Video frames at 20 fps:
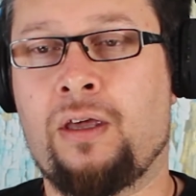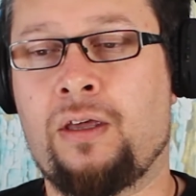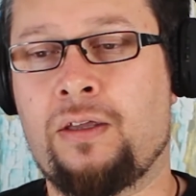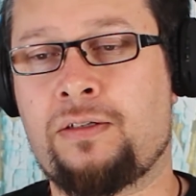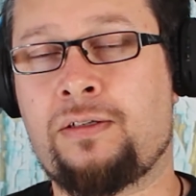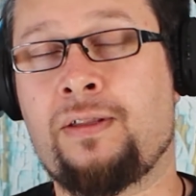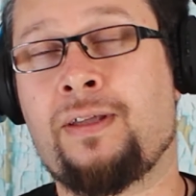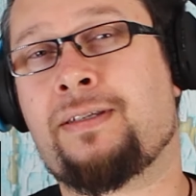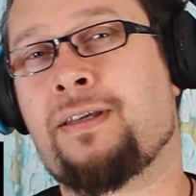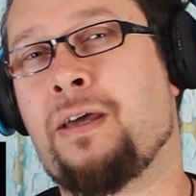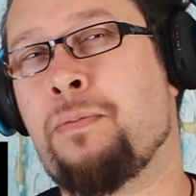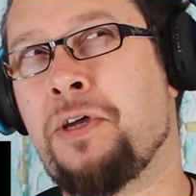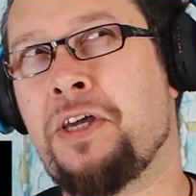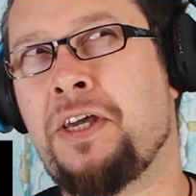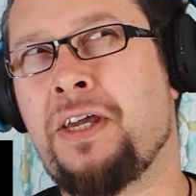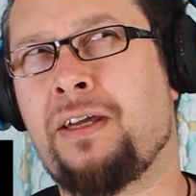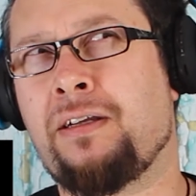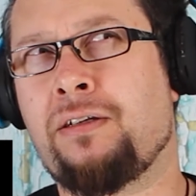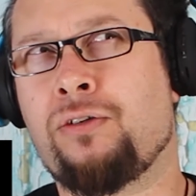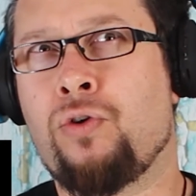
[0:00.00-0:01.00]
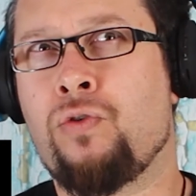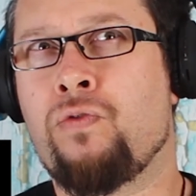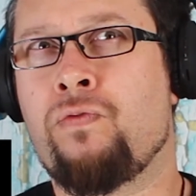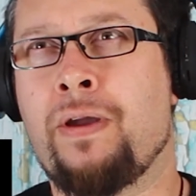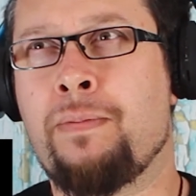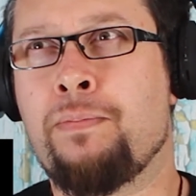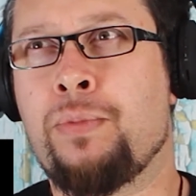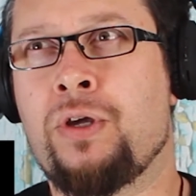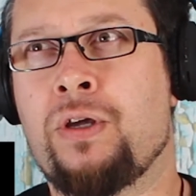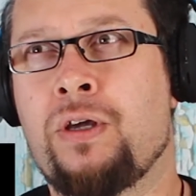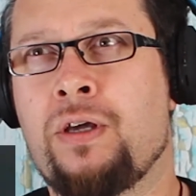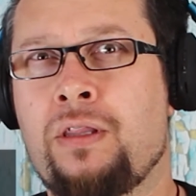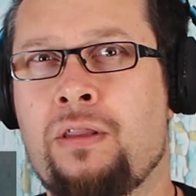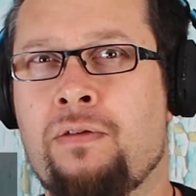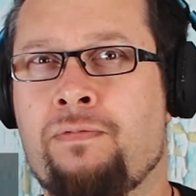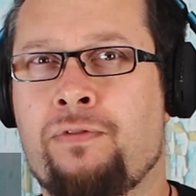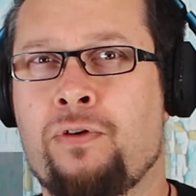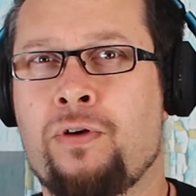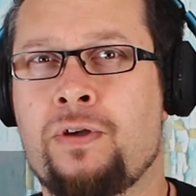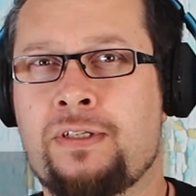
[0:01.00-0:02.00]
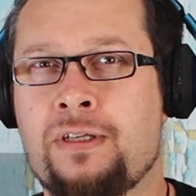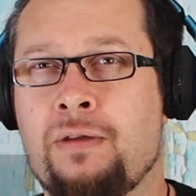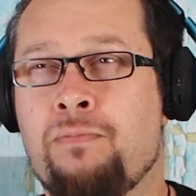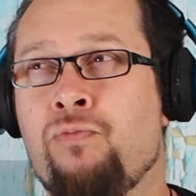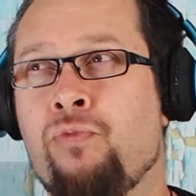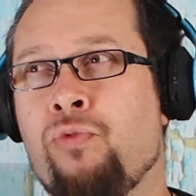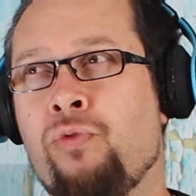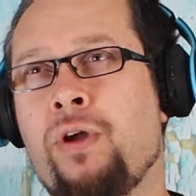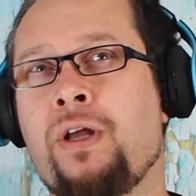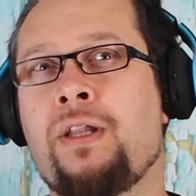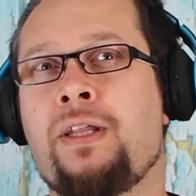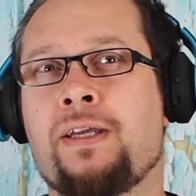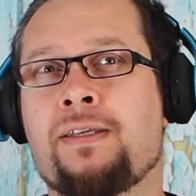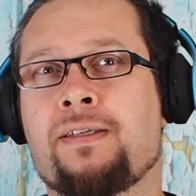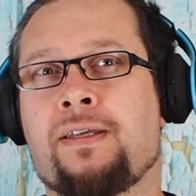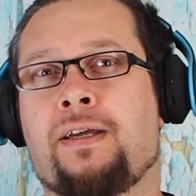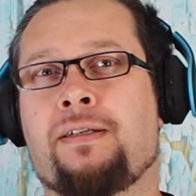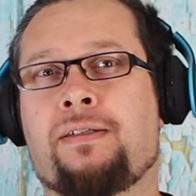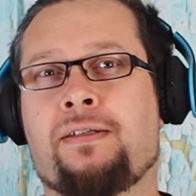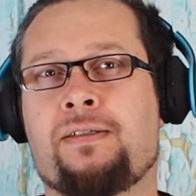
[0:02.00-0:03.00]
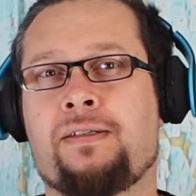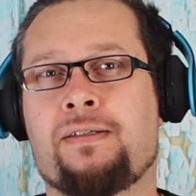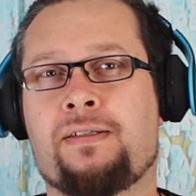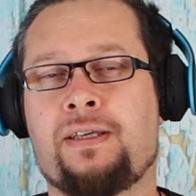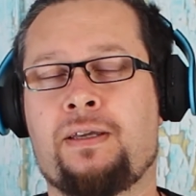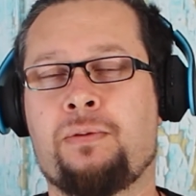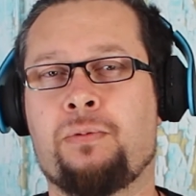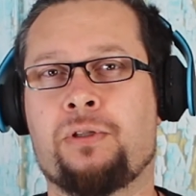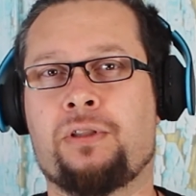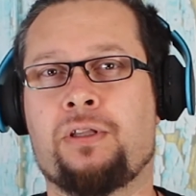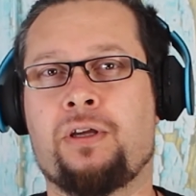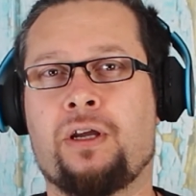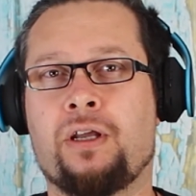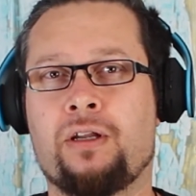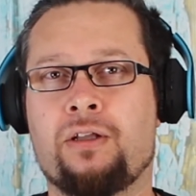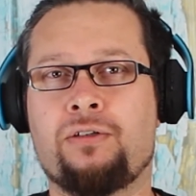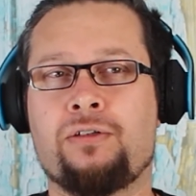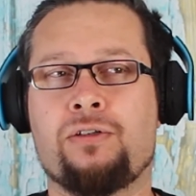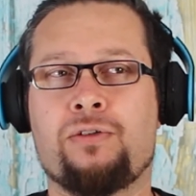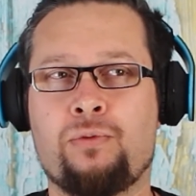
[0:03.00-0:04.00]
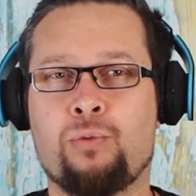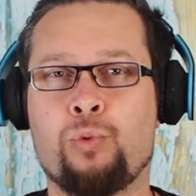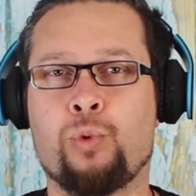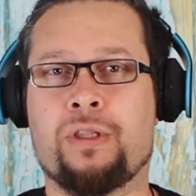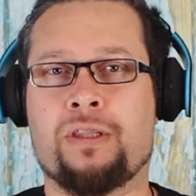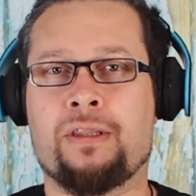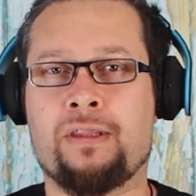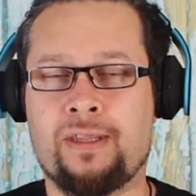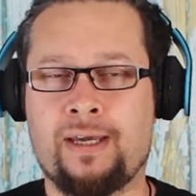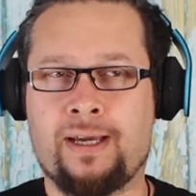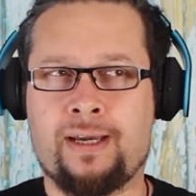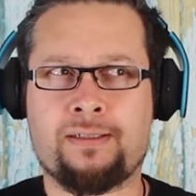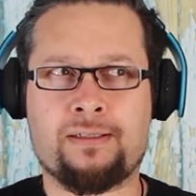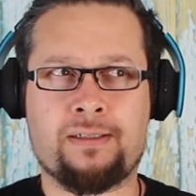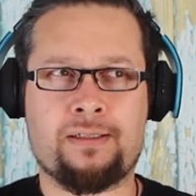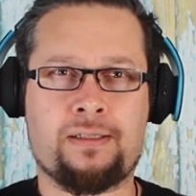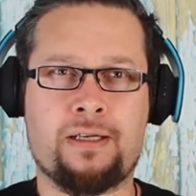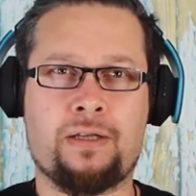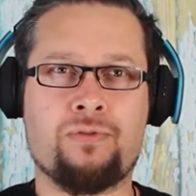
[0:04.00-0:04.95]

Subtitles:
So that's coming November the 1st. I'm really excited to see what they're going to do with that. It's